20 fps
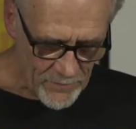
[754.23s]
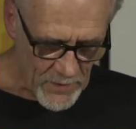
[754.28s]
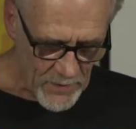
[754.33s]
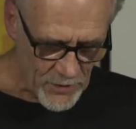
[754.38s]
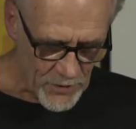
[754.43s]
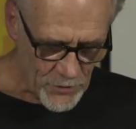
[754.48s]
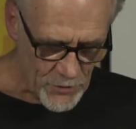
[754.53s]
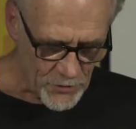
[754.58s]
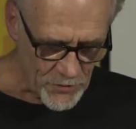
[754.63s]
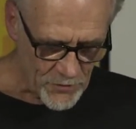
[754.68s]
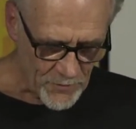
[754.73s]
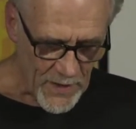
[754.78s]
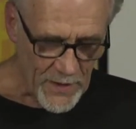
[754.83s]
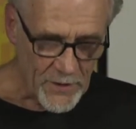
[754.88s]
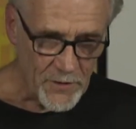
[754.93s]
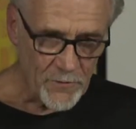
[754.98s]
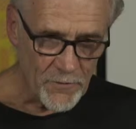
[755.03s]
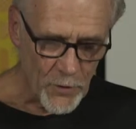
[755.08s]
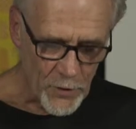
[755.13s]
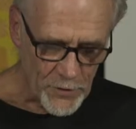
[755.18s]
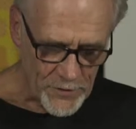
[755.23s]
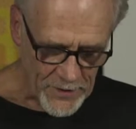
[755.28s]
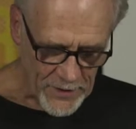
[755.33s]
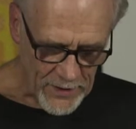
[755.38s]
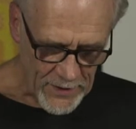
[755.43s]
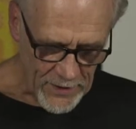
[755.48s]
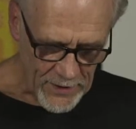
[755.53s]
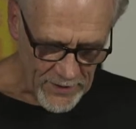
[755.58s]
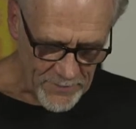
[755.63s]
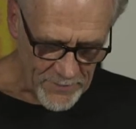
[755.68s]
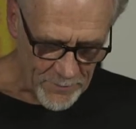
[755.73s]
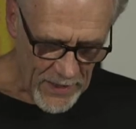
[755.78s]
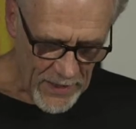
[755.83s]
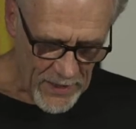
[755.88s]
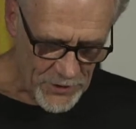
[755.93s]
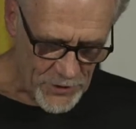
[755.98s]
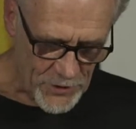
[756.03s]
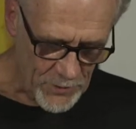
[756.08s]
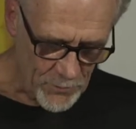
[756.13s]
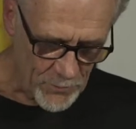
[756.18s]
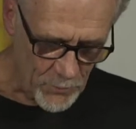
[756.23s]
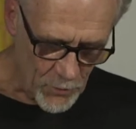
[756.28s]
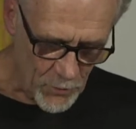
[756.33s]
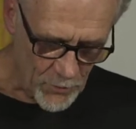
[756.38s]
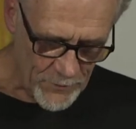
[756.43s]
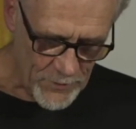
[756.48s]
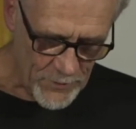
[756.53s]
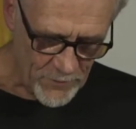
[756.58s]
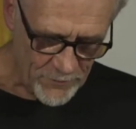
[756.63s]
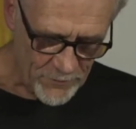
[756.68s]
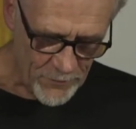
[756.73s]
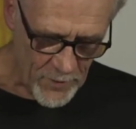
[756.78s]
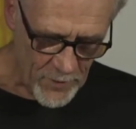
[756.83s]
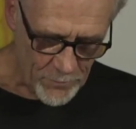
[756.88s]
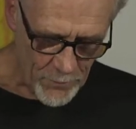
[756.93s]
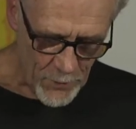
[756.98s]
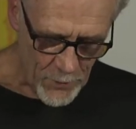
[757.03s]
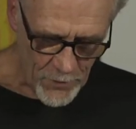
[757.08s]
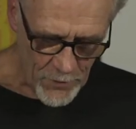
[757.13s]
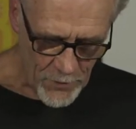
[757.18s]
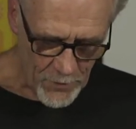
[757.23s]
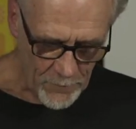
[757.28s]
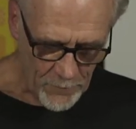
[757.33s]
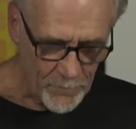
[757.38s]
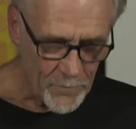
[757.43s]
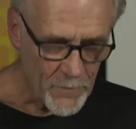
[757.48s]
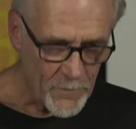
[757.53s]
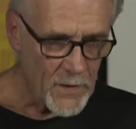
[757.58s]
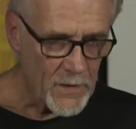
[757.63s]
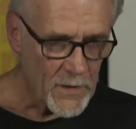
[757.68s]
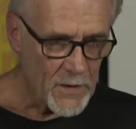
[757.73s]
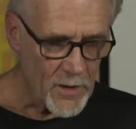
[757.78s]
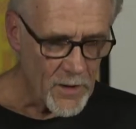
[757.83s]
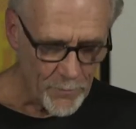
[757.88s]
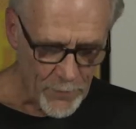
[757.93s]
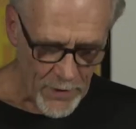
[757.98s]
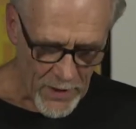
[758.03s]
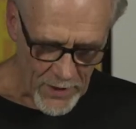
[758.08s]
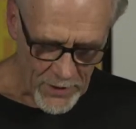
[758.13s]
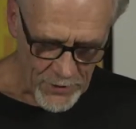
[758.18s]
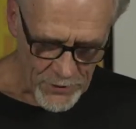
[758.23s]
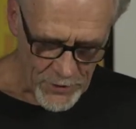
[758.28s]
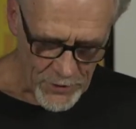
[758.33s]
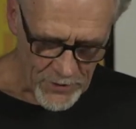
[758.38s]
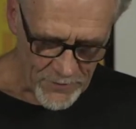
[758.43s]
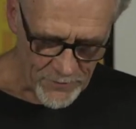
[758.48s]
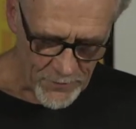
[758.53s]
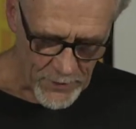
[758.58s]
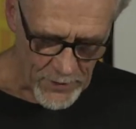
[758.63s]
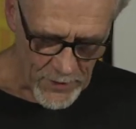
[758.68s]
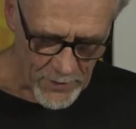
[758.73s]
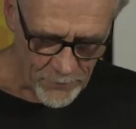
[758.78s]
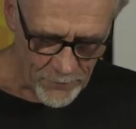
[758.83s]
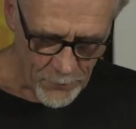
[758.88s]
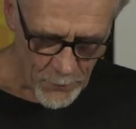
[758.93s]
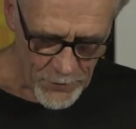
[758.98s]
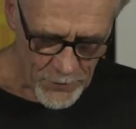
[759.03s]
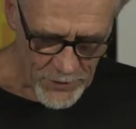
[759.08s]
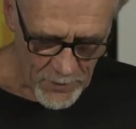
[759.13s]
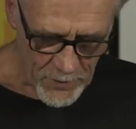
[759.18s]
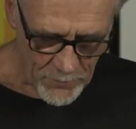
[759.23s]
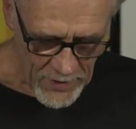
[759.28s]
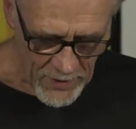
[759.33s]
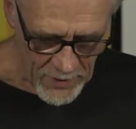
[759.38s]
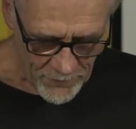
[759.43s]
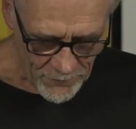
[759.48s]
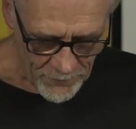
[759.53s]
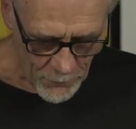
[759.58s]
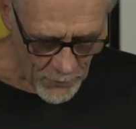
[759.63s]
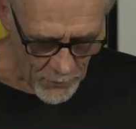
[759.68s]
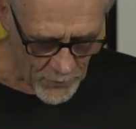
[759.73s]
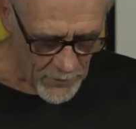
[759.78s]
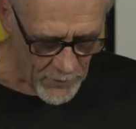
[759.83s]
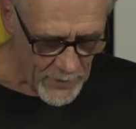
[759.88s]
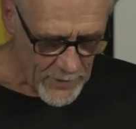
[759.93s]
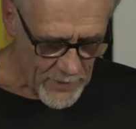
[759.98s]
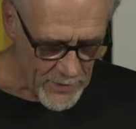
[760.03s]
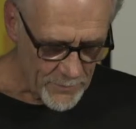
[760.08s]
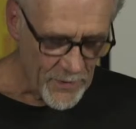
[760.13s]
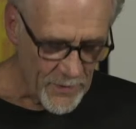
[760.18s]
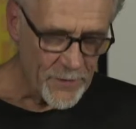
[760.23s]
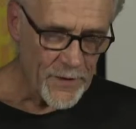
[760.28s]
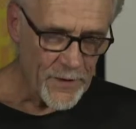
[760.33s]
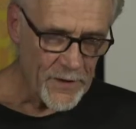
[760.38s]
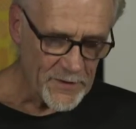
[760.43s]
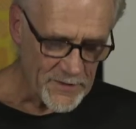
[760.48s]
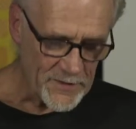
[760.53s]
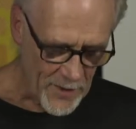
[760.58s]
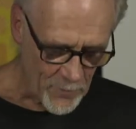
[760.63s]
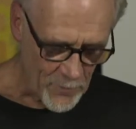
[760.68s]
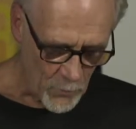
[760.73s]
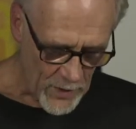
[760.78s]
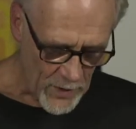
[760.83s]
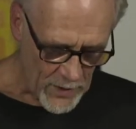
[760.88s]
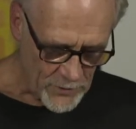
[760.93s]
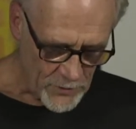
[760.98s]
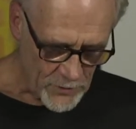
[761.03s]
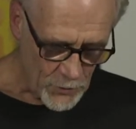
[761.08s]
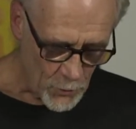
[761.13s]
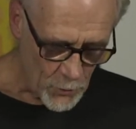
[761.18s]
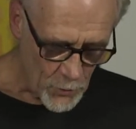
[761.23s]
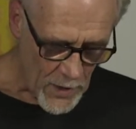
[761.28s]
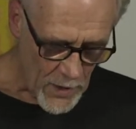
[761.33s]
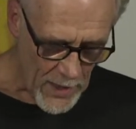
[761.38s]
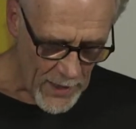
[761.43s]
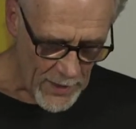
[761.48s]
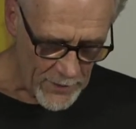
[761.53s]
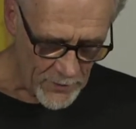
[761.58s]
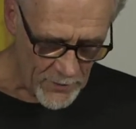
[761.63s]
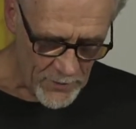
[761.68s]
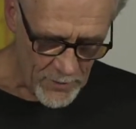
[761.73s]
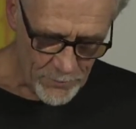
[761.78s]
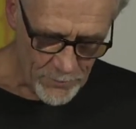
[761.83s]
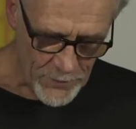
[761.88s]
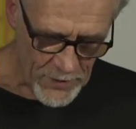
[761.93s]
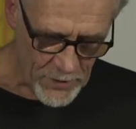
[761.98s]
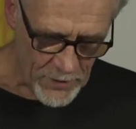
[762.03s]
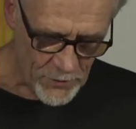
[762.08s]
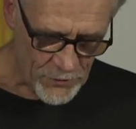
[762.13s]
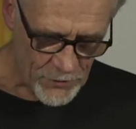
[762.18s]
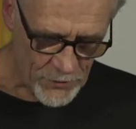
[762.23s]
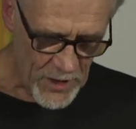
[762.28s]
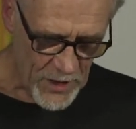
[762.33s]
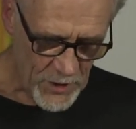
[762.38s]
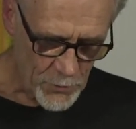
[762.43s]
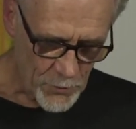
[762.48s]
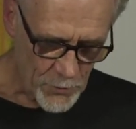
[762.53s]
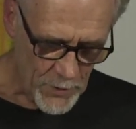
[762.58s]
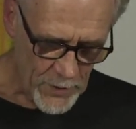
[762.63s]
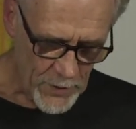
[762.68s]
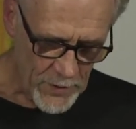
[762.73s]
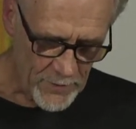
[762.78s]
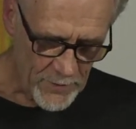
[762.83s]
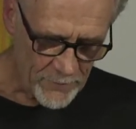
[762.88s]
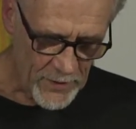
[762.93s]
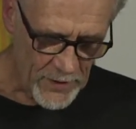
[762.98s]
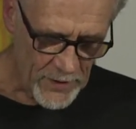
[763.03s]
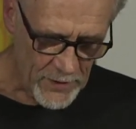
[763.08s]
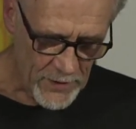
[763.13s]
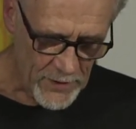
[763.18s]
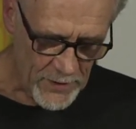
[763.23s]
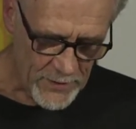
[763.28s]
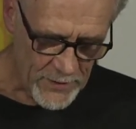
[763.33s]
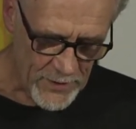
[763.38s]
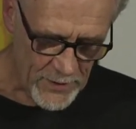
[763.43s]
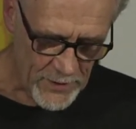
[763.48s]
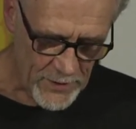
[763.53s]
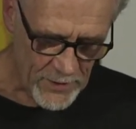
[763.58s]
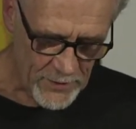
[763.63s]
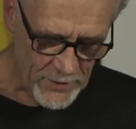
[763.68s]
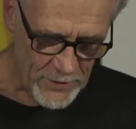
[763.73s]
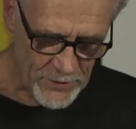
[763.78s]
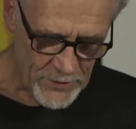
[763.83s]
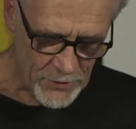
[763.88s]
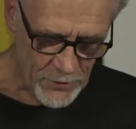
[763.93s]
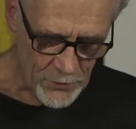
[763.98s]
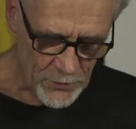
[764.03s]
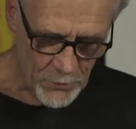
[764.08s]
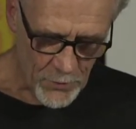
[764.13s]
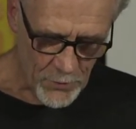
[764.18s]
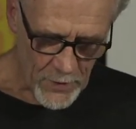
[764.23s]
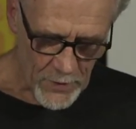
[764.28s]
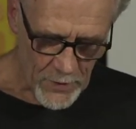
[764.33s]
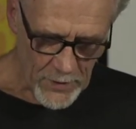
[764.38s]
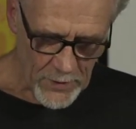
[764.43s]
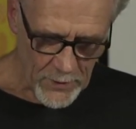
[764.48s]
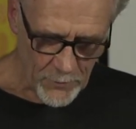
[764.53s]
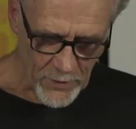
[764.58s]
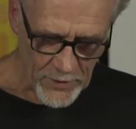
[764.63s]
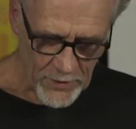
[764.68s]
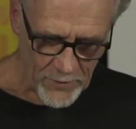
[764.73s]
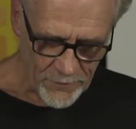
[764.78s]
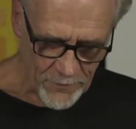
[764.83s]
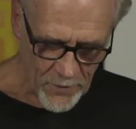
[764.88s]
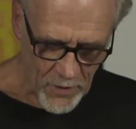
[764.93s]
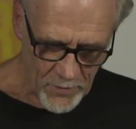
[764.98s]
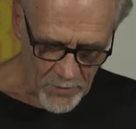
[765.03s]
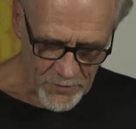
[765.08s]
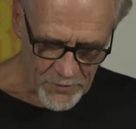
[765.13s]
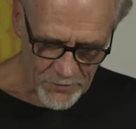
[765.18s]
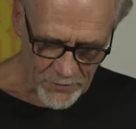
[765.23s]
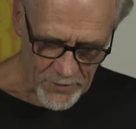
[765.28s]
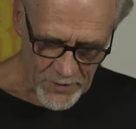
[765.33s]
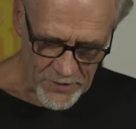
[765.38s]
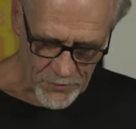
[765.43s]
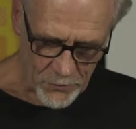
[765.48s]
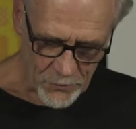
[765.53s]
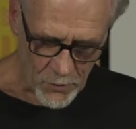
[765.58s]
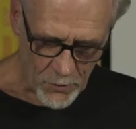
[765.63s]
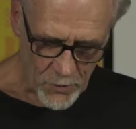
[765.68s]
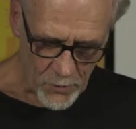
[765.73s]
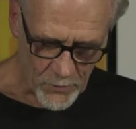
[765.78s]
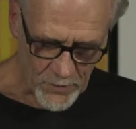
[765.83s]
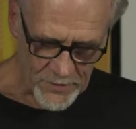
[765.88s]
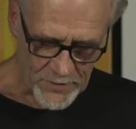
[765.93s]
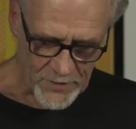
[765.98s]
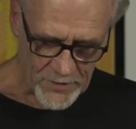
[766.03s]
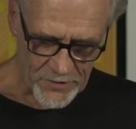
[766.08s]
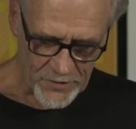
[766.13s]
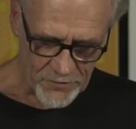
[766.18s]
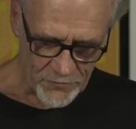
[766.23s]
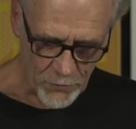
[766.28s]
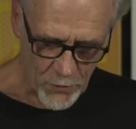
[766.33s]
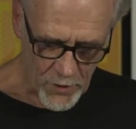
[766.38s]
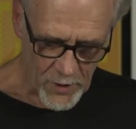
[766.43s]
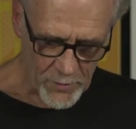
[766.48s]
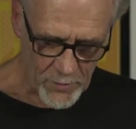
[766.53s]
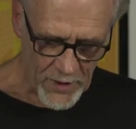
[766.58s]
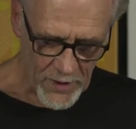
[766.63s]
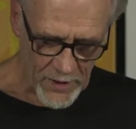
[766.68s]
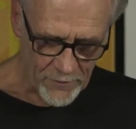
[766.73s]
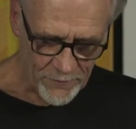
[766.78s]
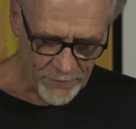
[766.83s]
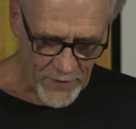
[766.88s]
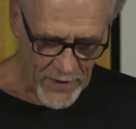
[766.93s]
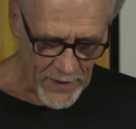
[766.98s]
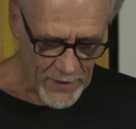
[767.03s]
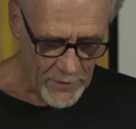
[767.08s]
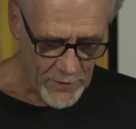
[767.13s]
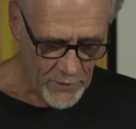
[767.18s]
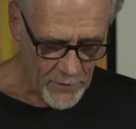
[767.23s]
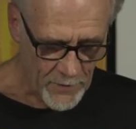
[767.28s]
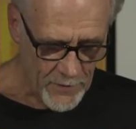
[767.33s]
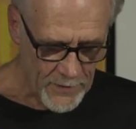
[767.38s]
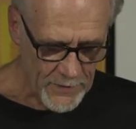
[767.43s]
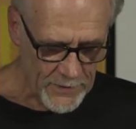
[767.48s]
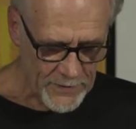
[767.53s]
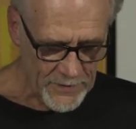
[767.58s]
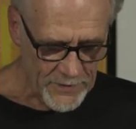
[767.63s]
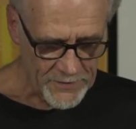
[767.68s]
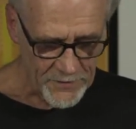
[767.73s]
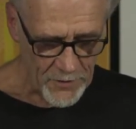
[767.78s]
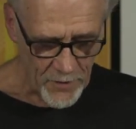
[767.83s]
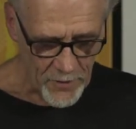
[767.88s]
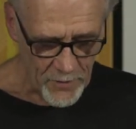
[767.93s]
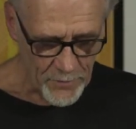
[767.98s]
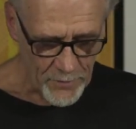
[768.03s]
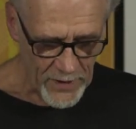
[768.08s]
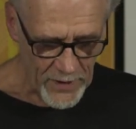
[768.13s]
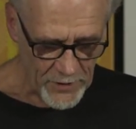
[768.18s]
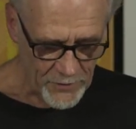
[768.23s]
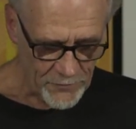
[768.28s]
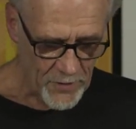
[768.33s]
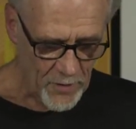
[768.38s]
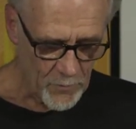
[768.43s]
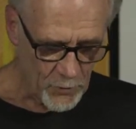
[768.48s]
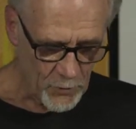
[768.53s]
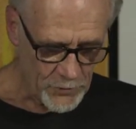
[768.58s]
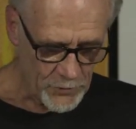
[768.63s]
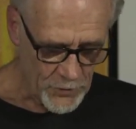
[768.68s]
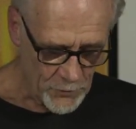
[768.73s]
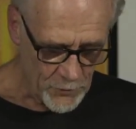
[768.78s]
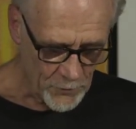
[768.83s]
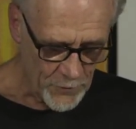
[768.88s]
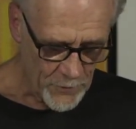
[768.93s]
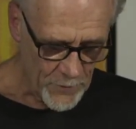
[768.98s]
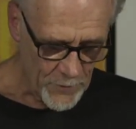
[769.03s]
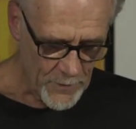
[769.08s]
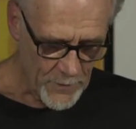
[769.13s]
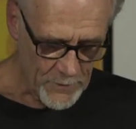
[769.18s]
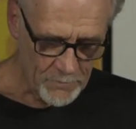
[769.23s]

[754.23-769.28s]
Issues around diversity and expansion moved to the front burner. Apologies for the unfortunate metaphor, but things got way too hot on a bitter January evening in 1992 when the Farm Street store was destroyed by a fire started by a troubled youth.